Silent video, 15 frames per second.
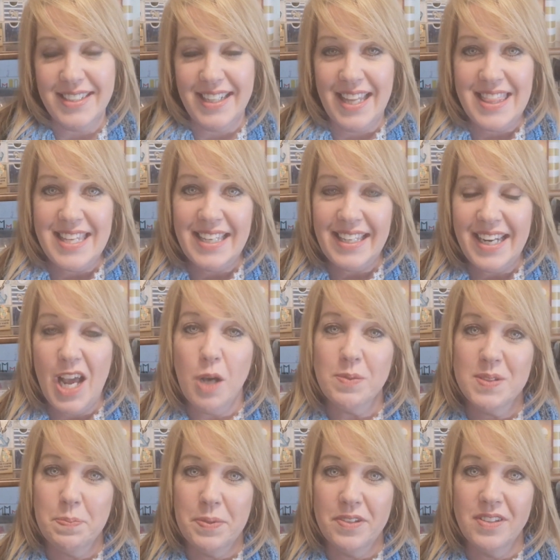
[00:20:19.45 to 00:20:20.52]
and I think it
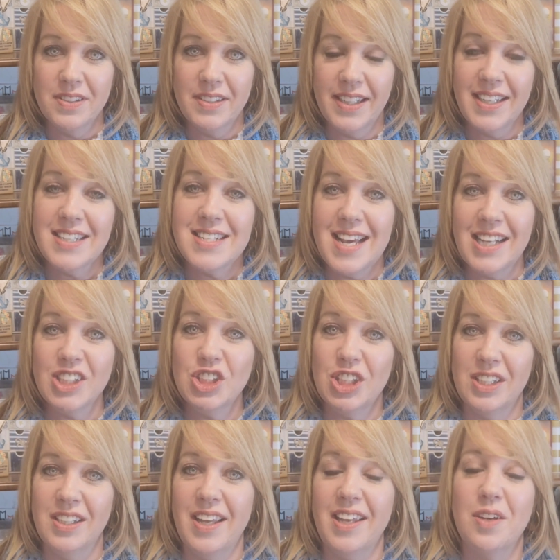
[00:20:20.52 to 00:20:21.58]
helps build a
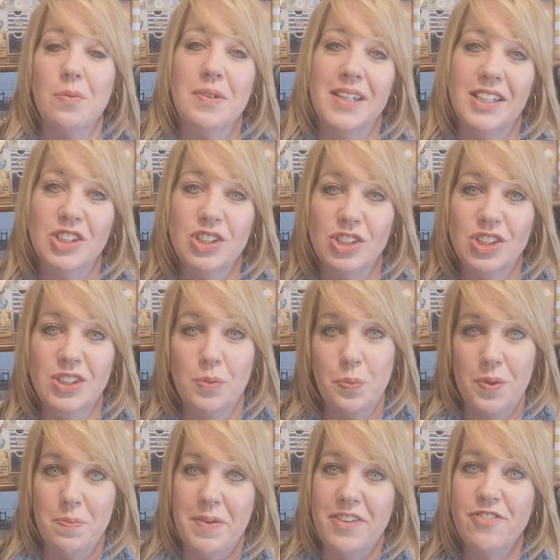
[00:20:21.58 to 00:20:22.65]
connection and a
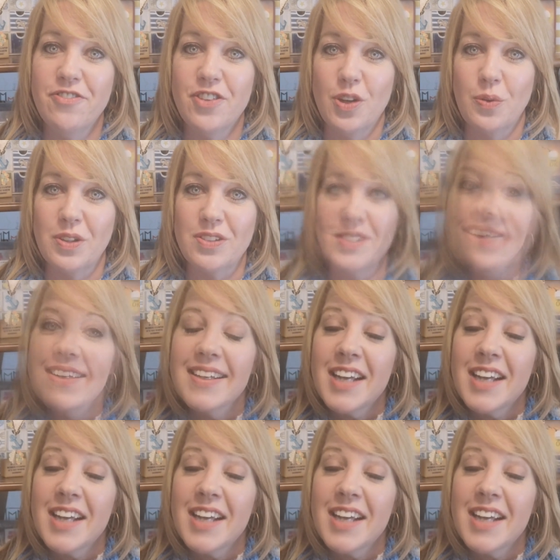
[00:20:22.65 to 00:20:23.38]
relationship with my viewers.